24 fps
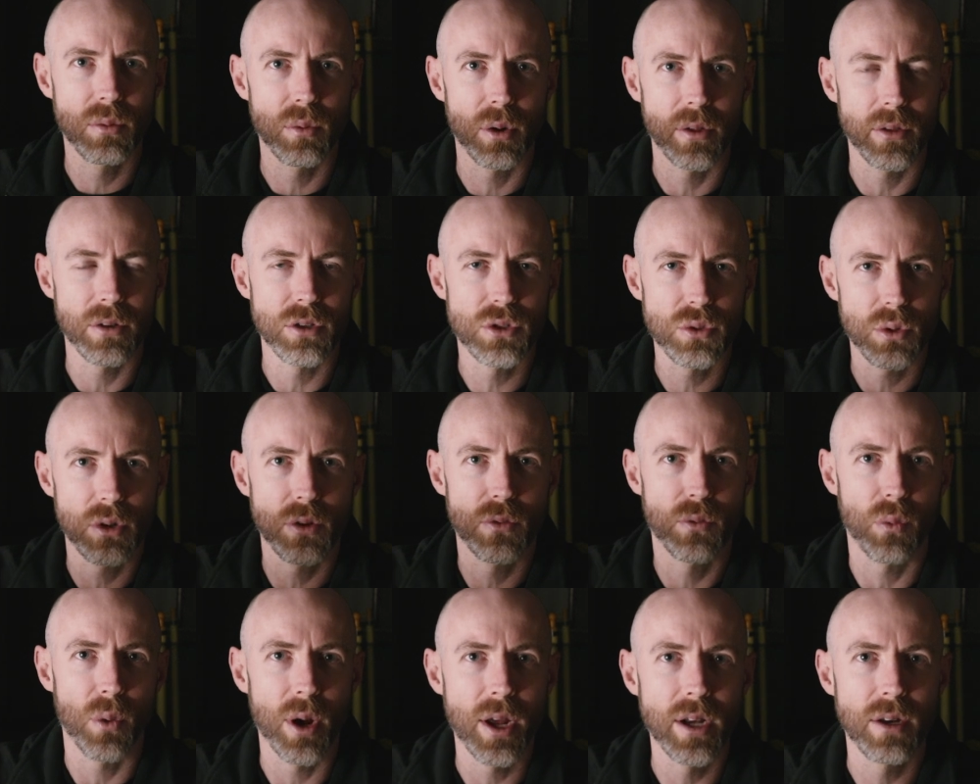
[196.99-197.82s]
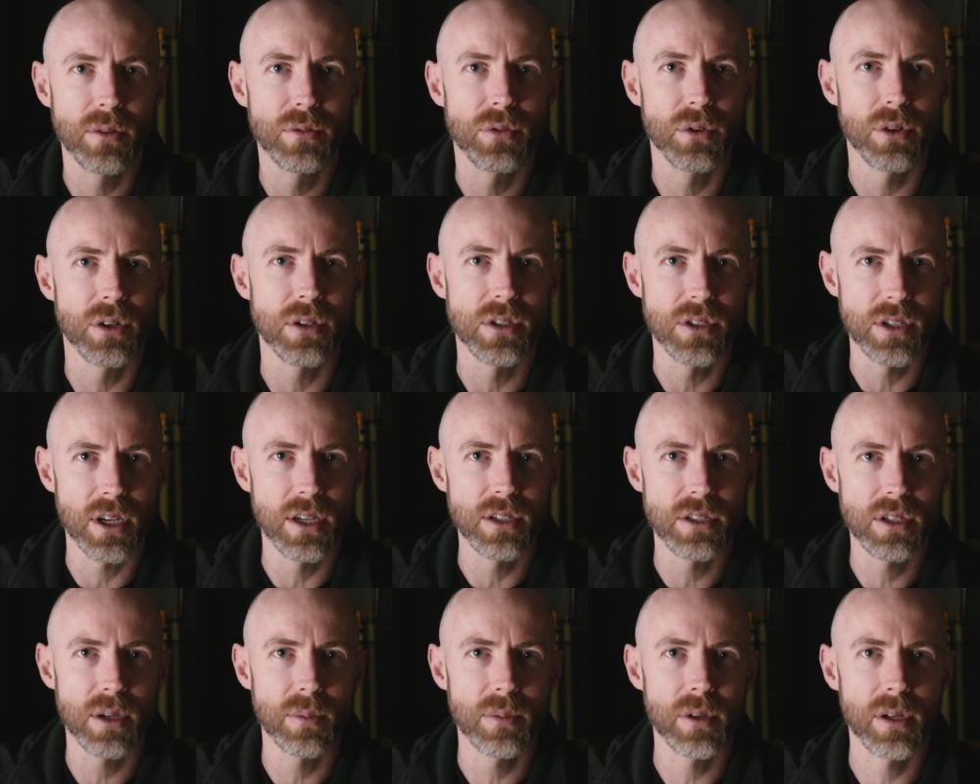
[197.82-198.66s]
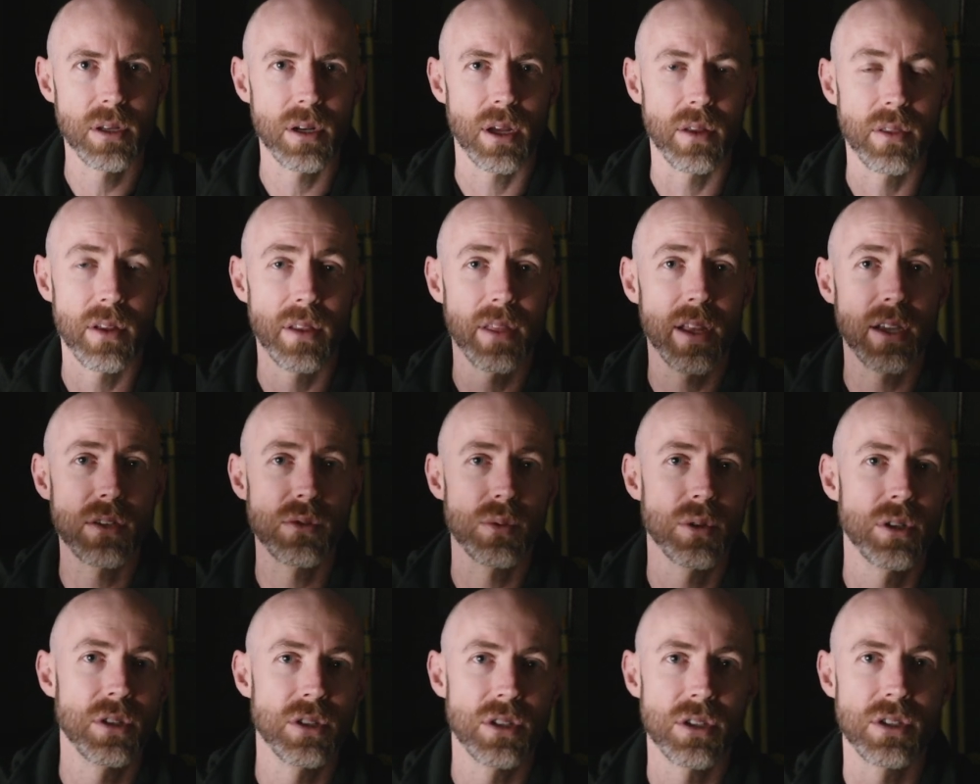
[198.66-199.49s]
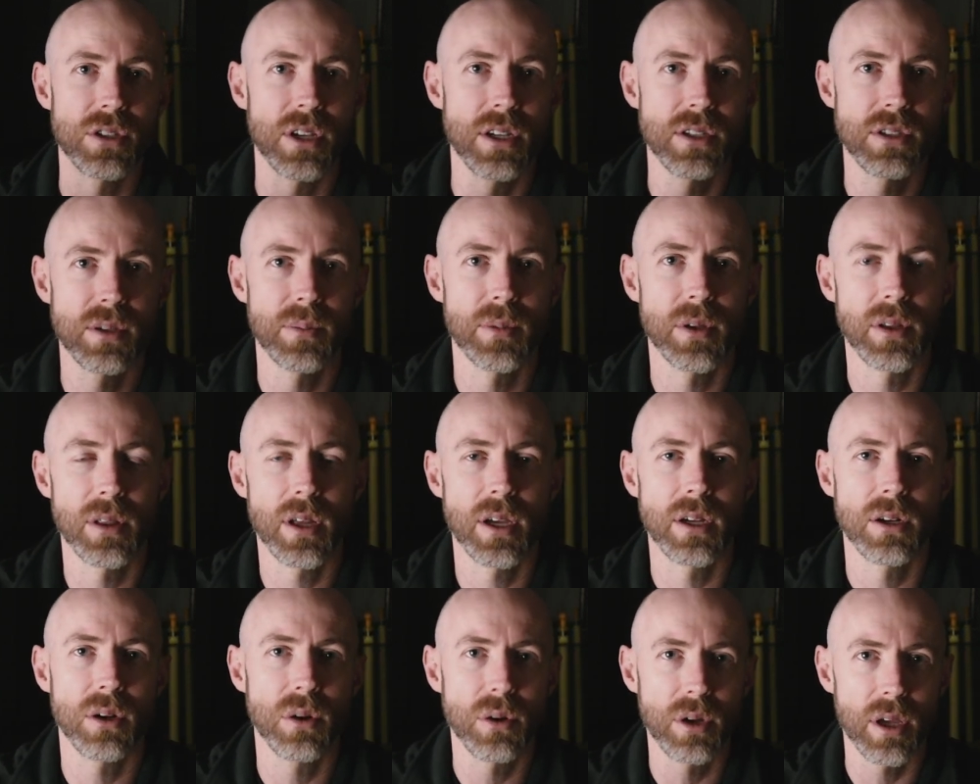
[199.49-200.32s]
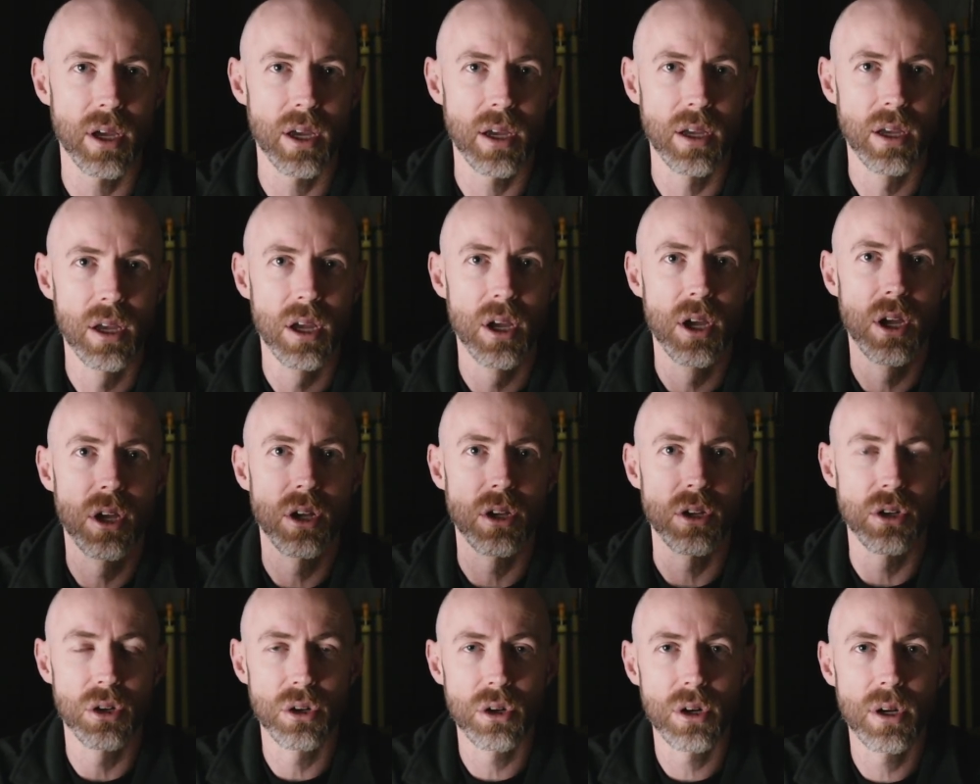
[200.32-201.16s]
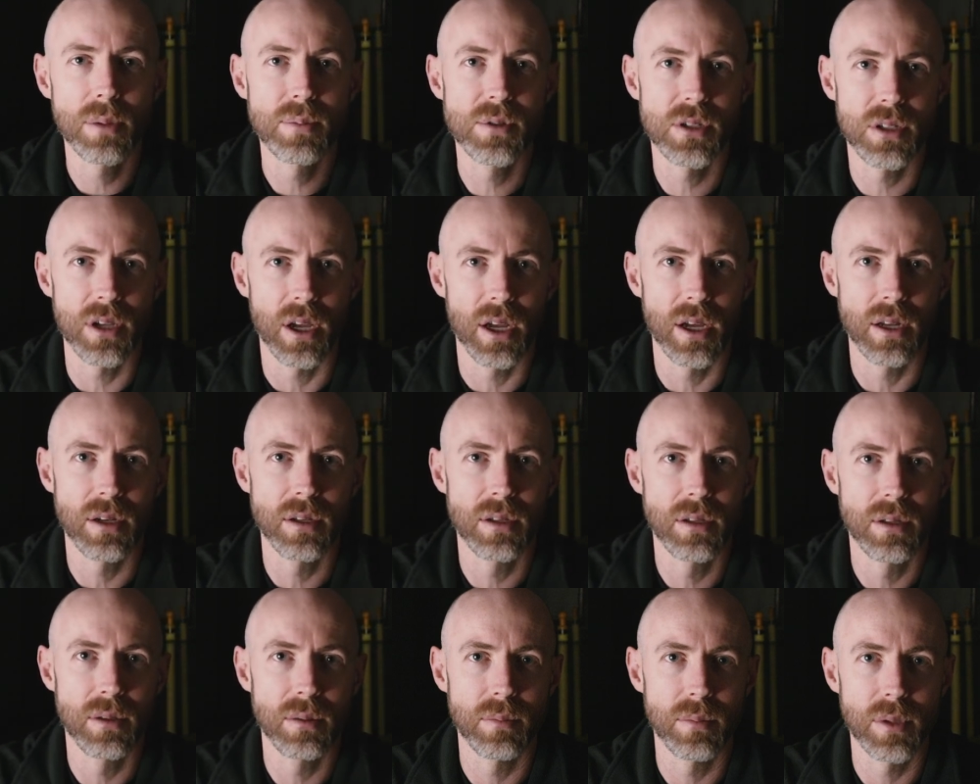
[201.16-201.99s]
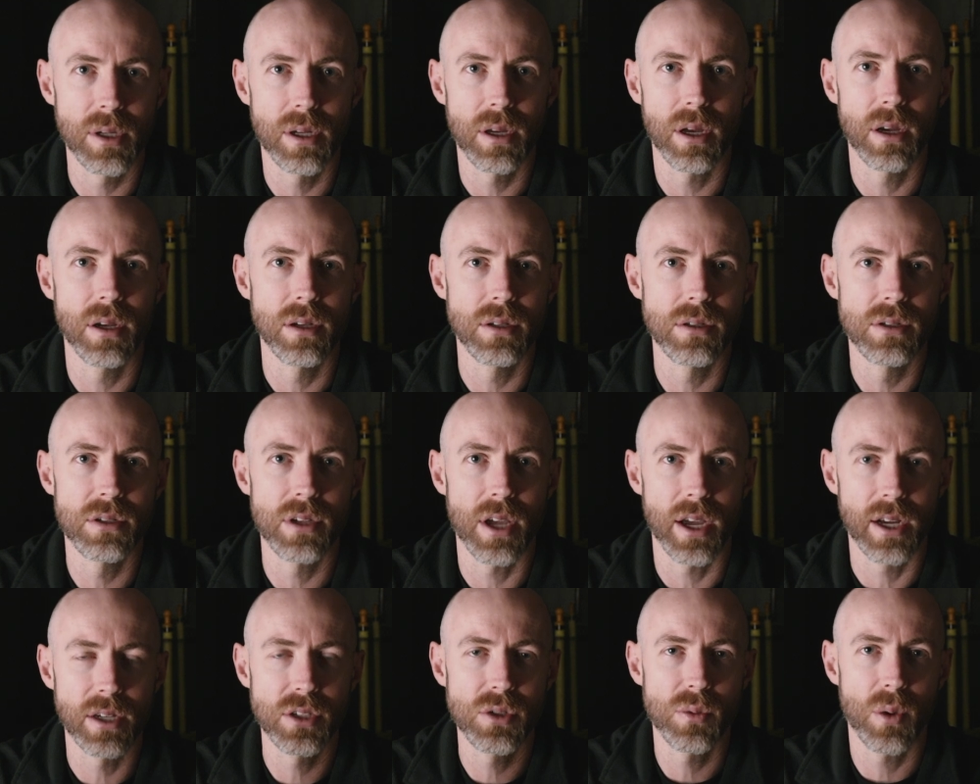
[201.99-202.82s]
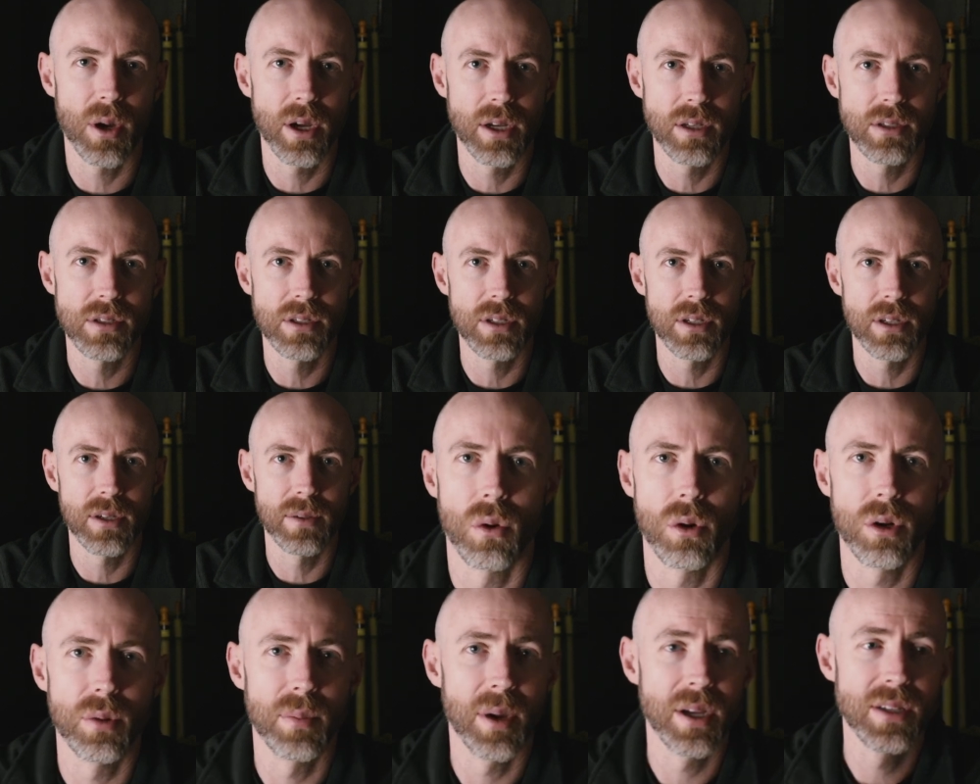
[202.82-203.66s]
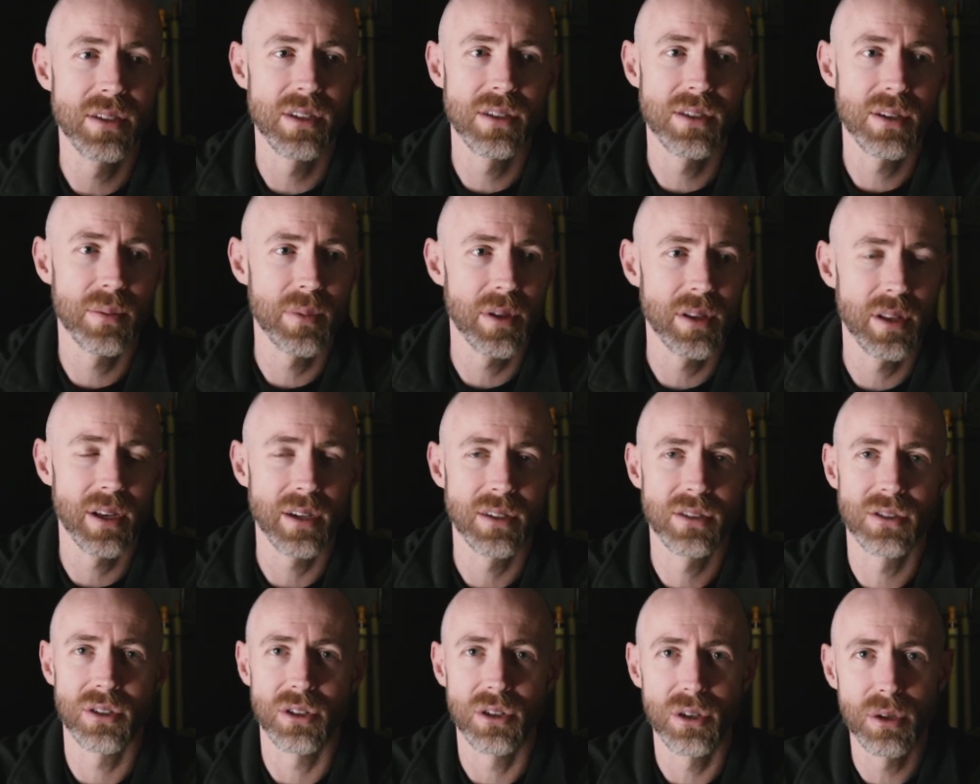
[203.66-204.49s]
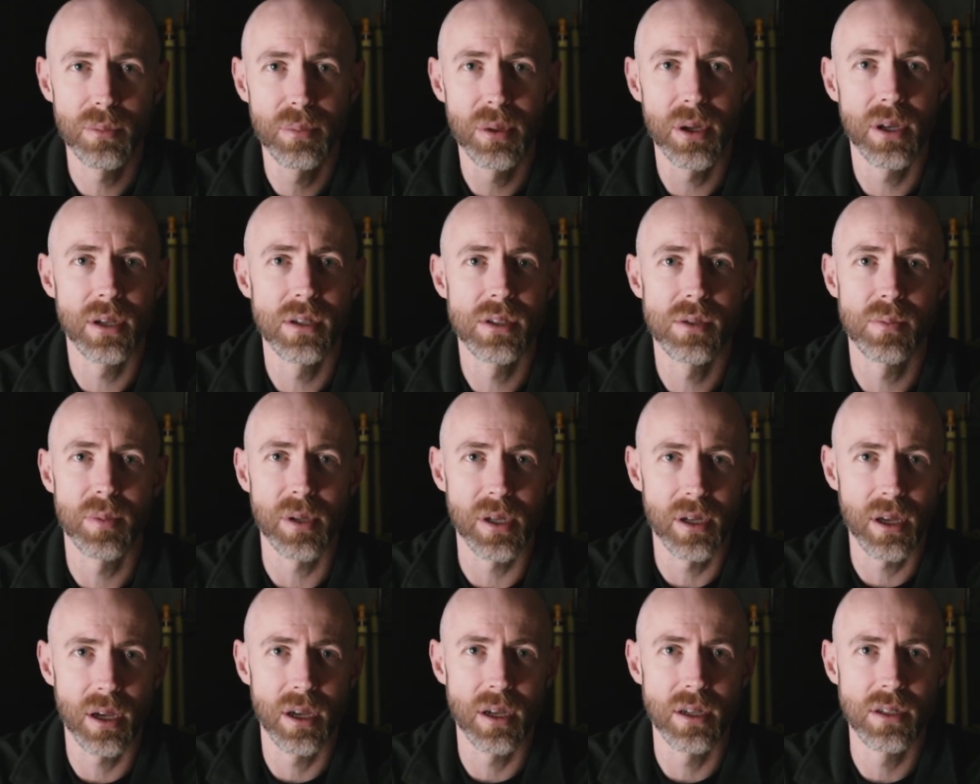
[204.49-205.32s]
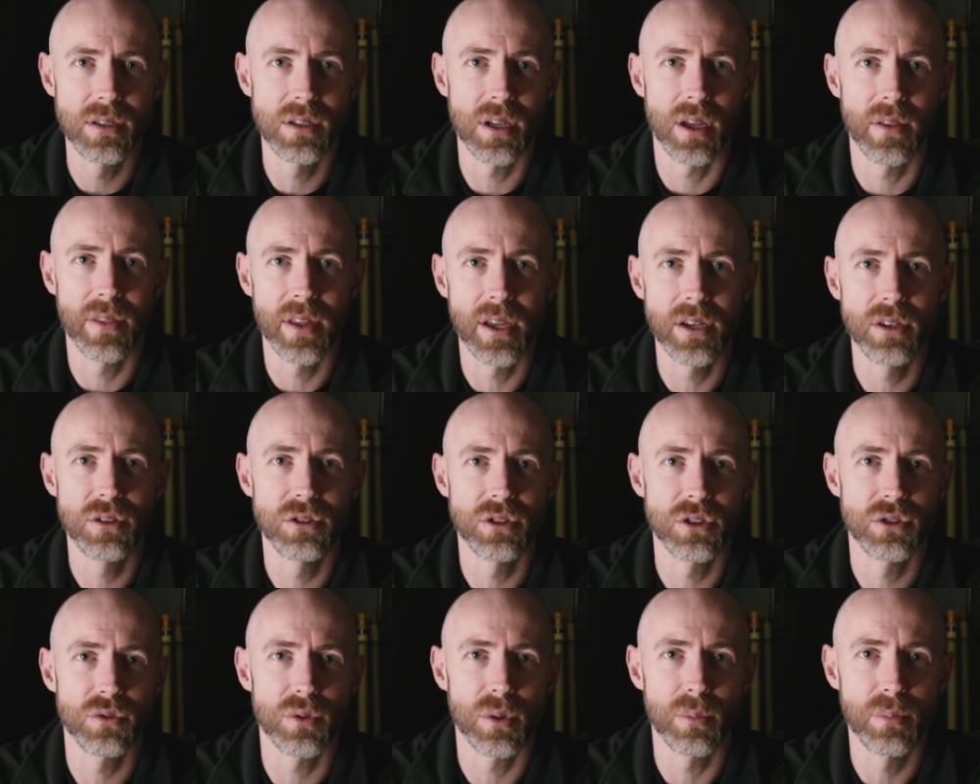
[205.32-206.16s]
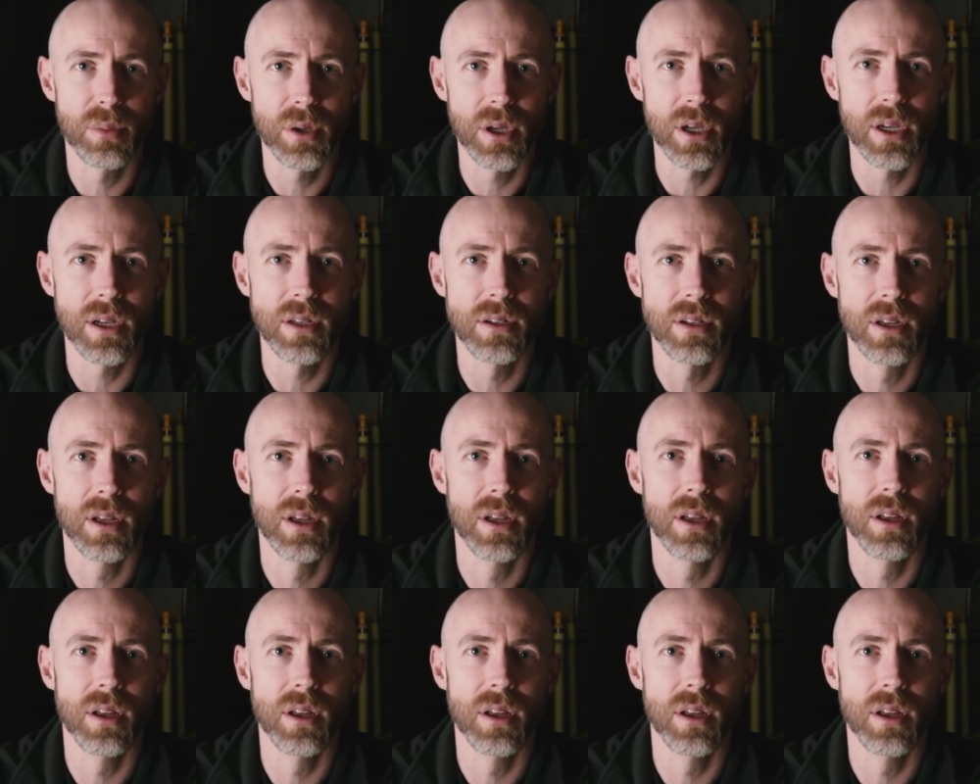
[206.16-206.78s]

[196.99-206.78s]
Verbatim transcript: where they're sort of waiting for you to say something. And then that's when you just say something like, okay, you're upset because X, Y, and Z. Or you might say something like, so you're pissed because, and then you just repeat